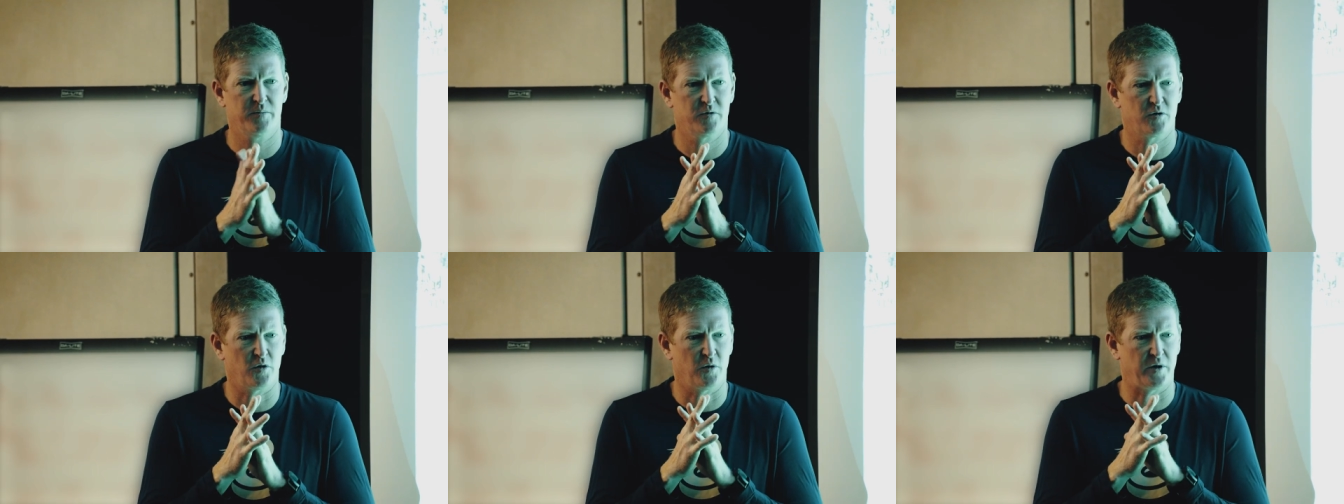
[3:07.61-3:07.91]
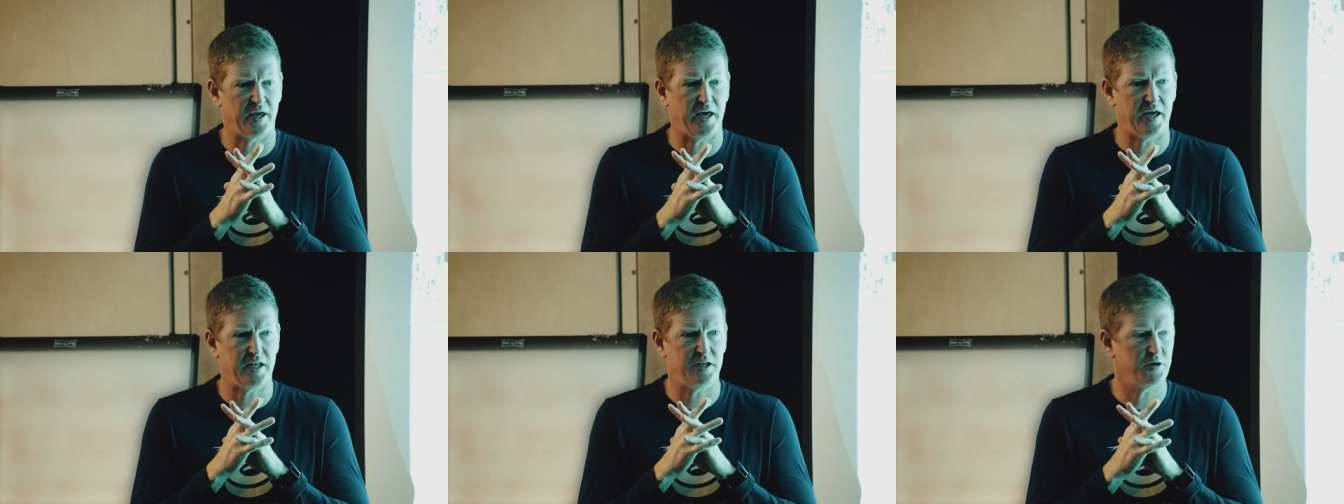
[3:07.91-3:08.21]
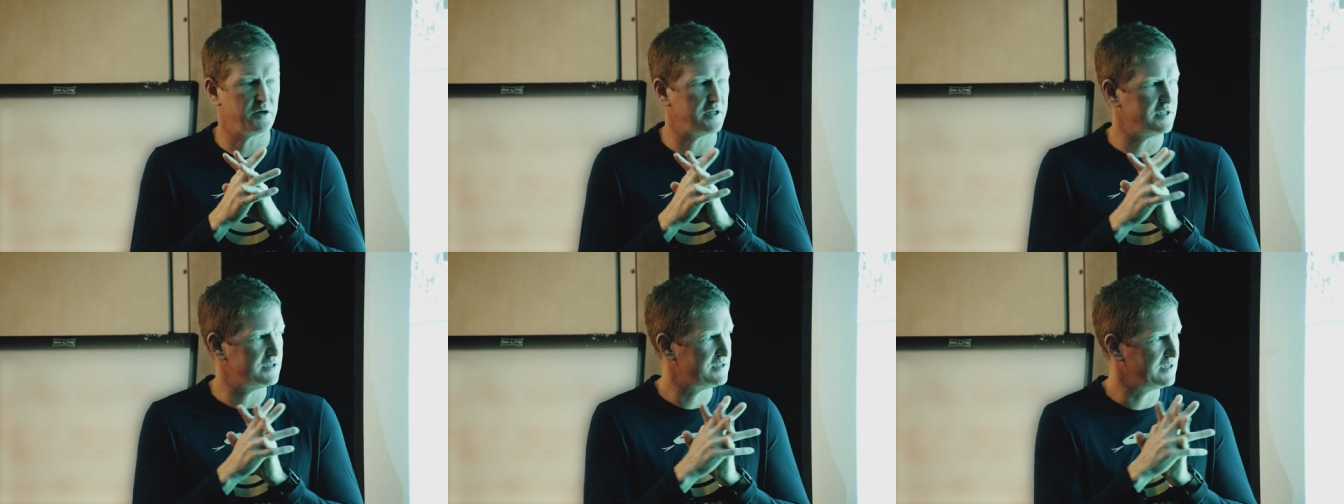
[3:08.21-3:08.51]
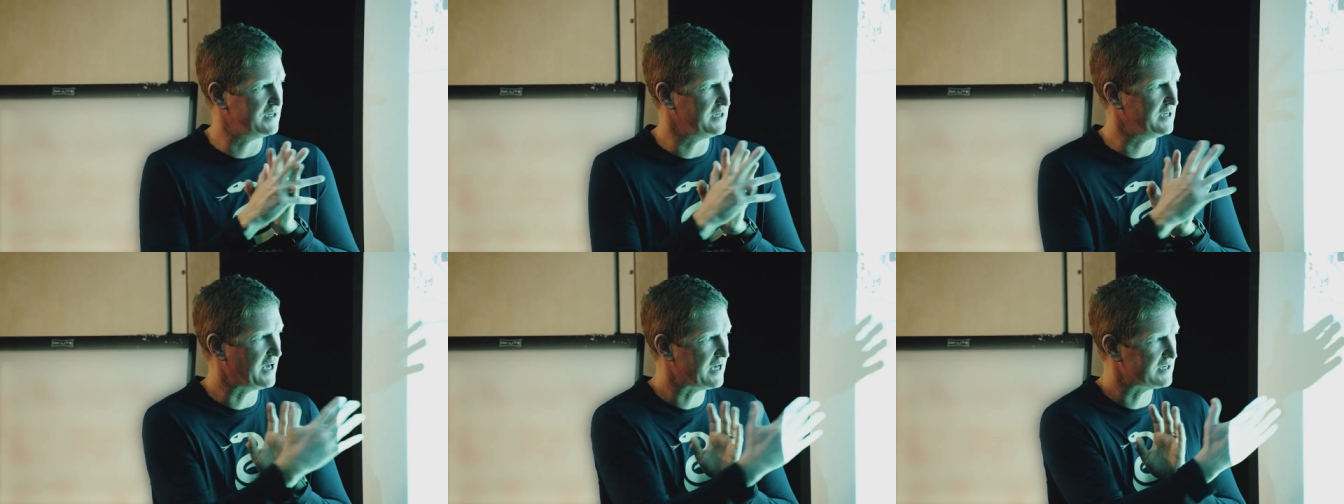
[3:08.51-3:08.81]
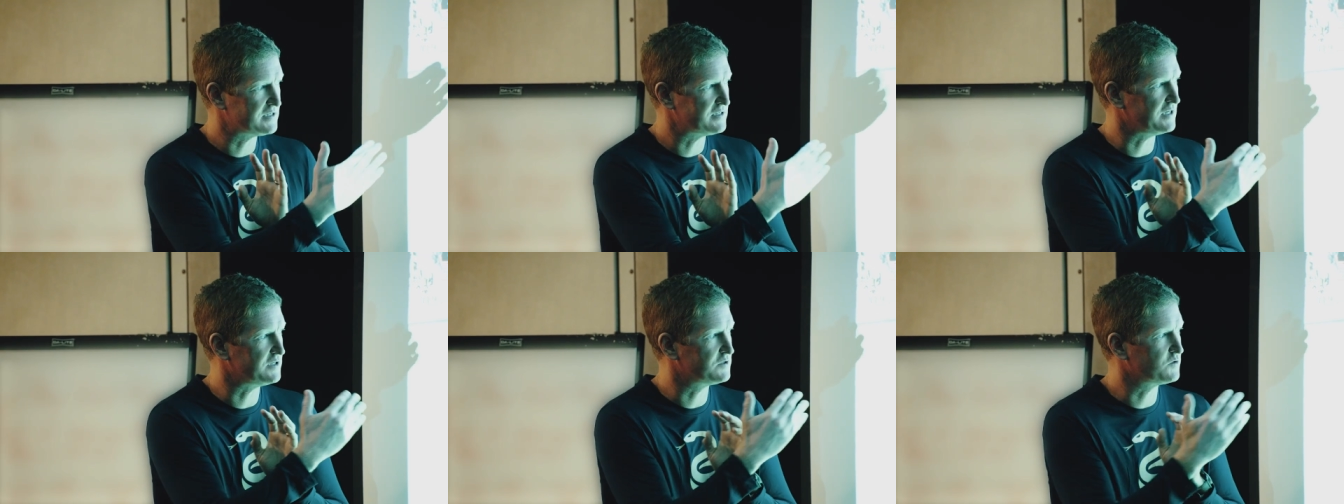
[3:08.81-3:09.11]
So again, you can see,
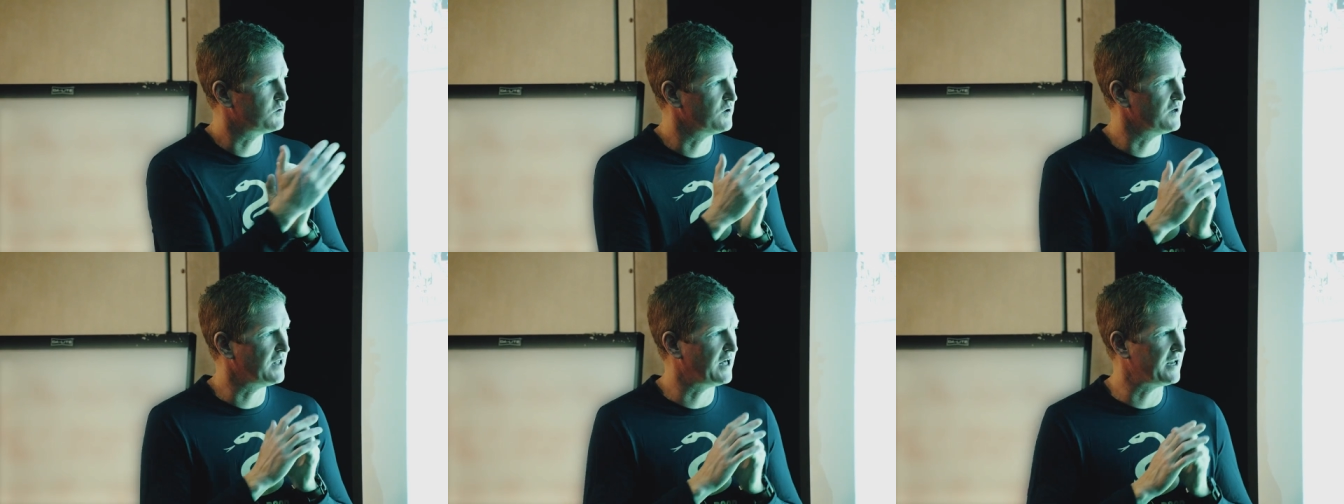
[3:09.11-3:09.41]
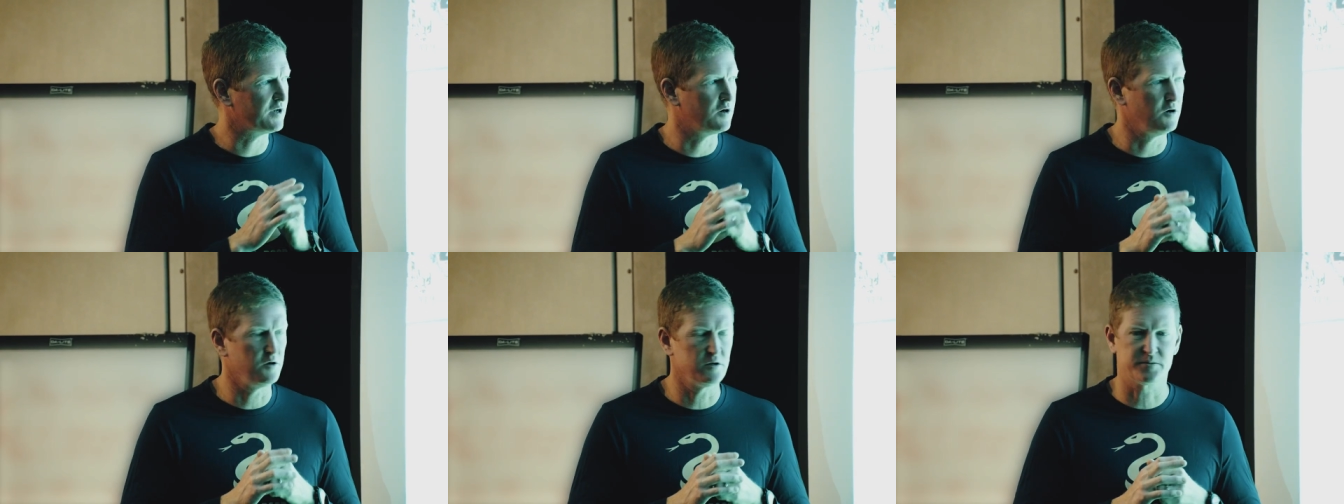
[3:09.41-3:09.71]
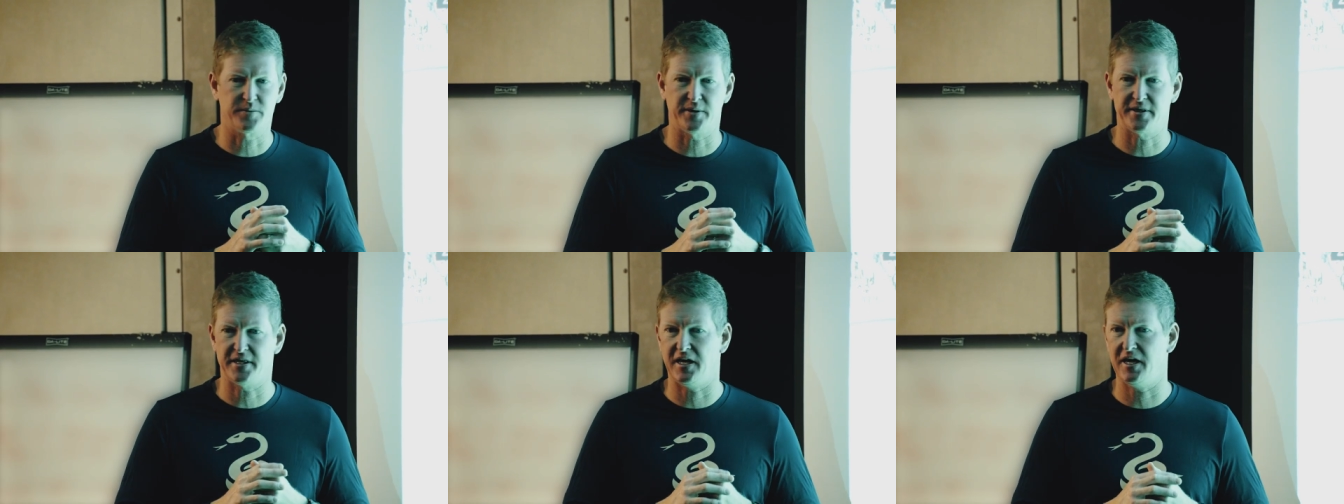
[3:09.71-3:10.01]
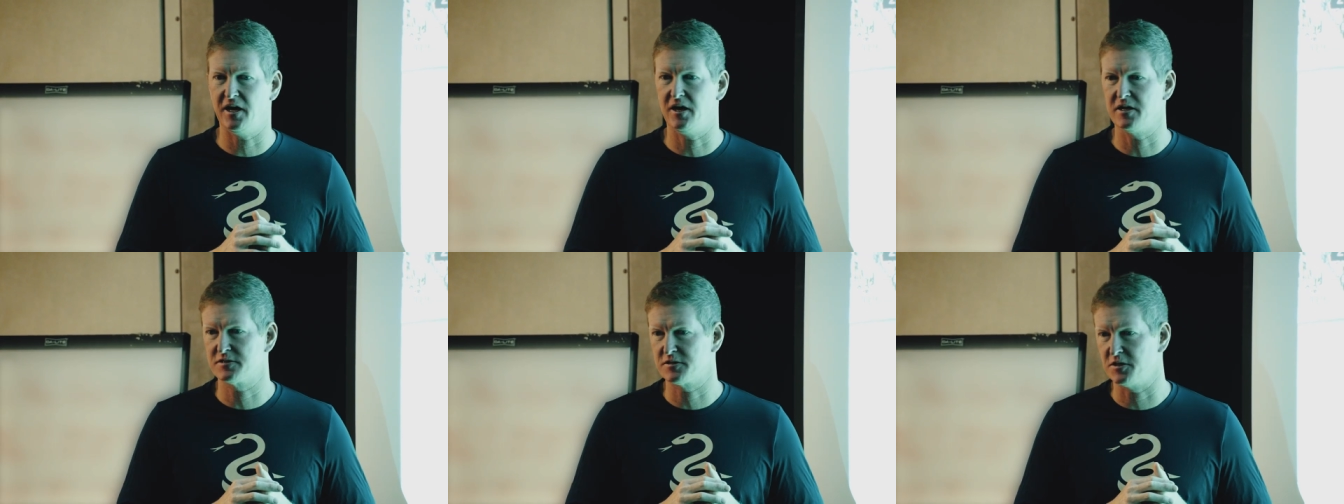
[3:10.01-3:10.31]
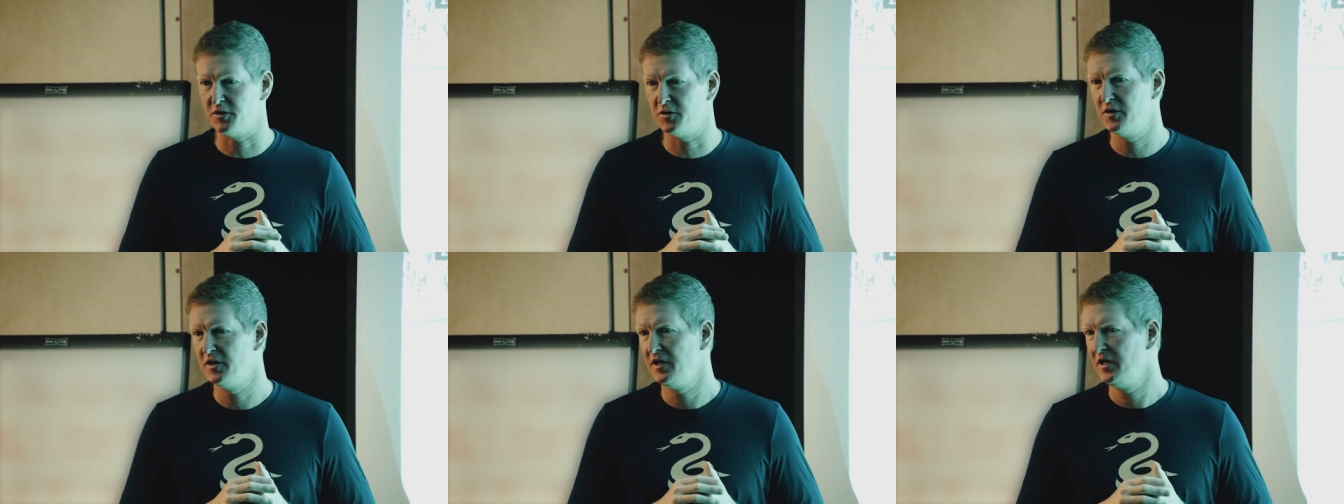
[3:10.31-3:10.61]
yes, they score a lot of goals, but they
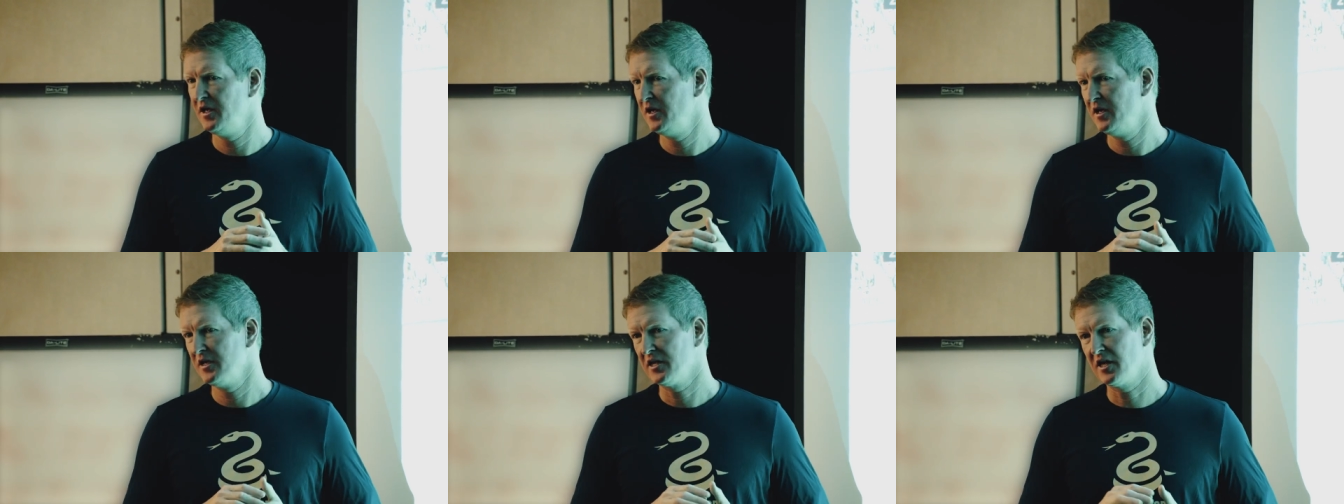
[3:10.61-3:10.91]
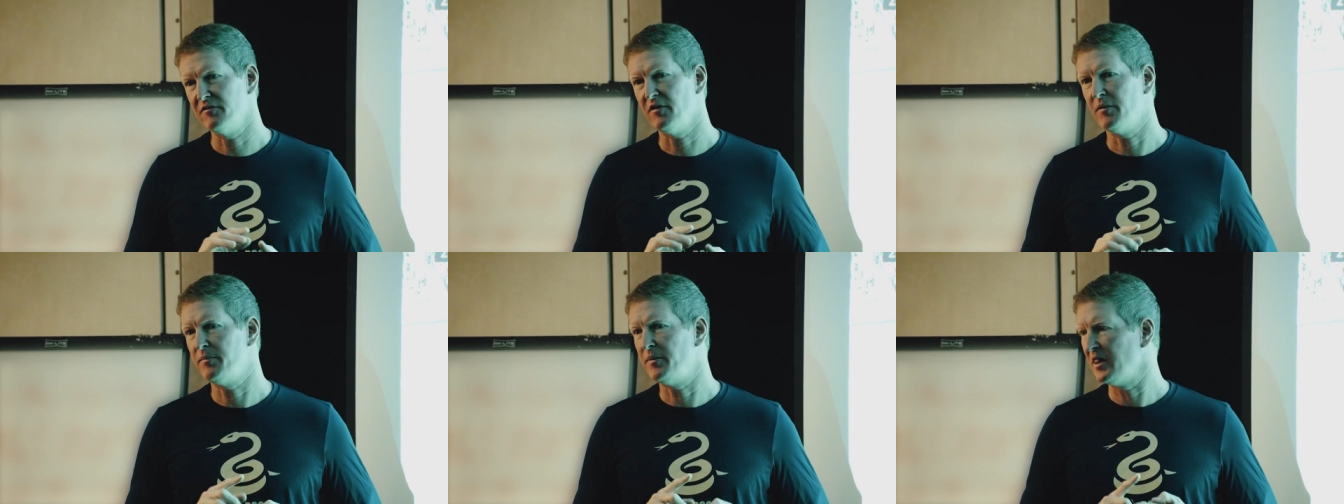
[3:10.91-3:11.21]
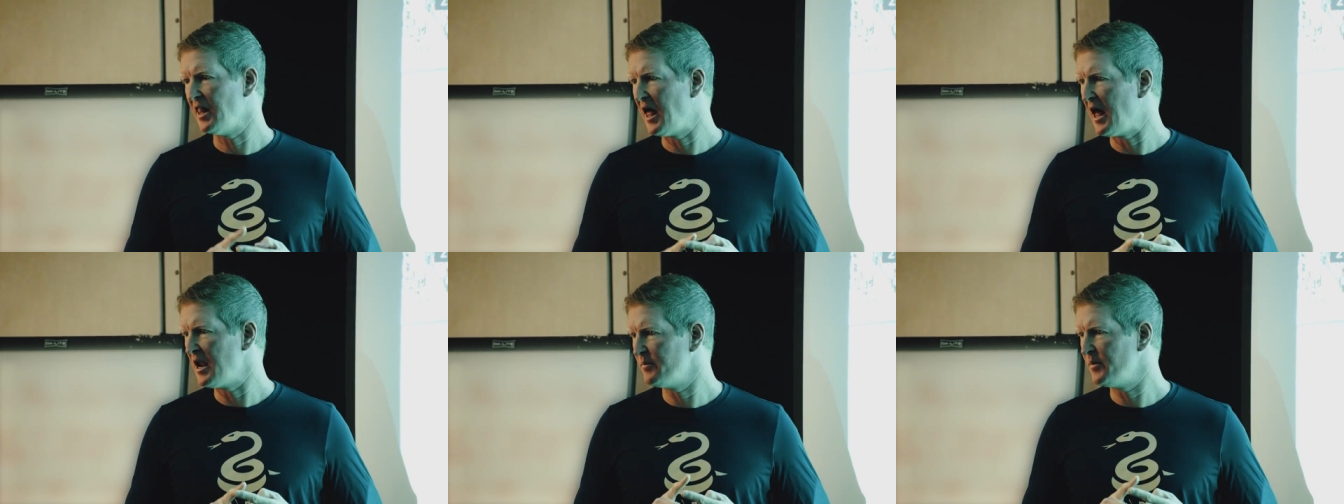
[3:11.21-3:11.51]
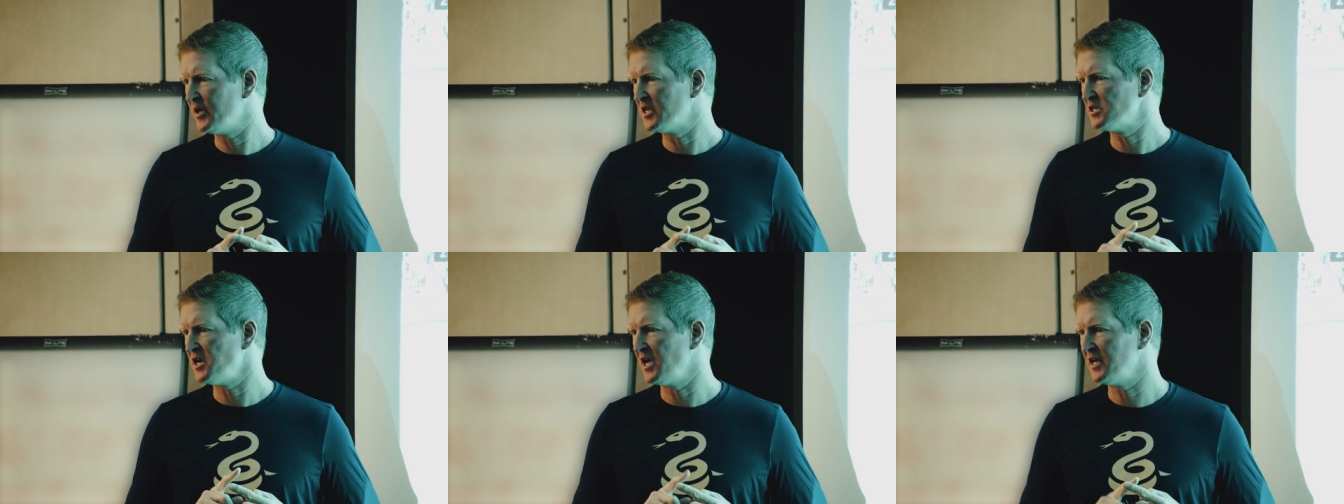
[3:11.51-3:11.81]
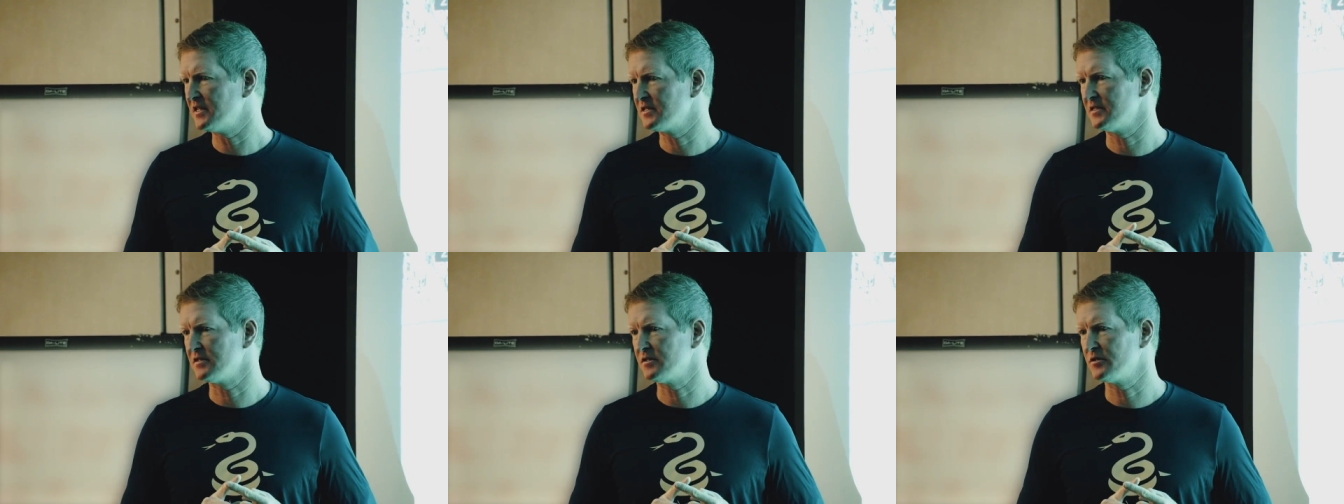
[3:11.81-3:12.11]
also give up a lot of big
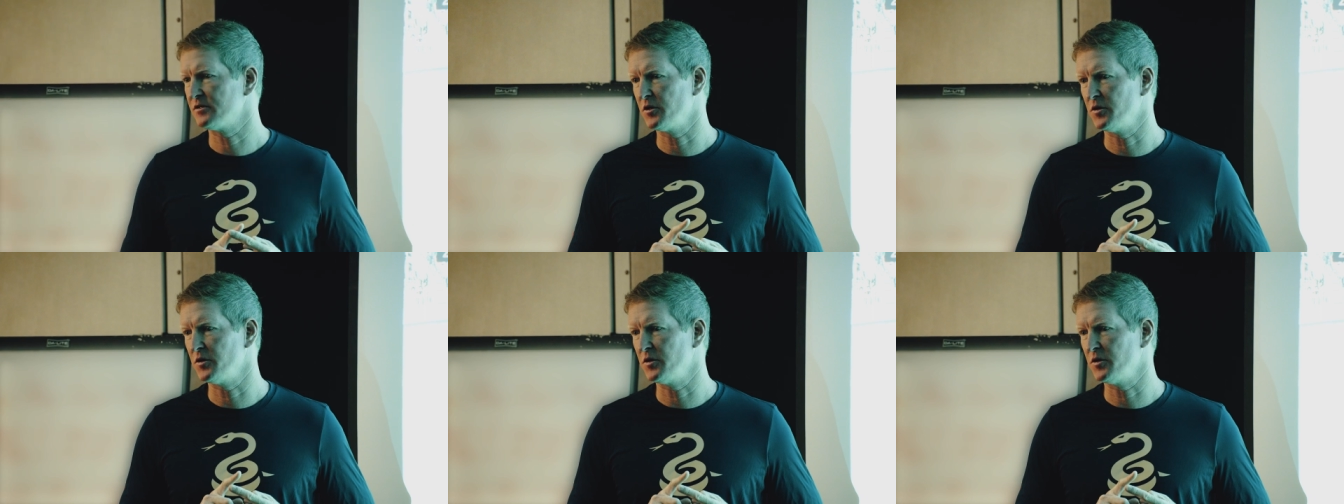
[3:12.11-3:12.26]
chances.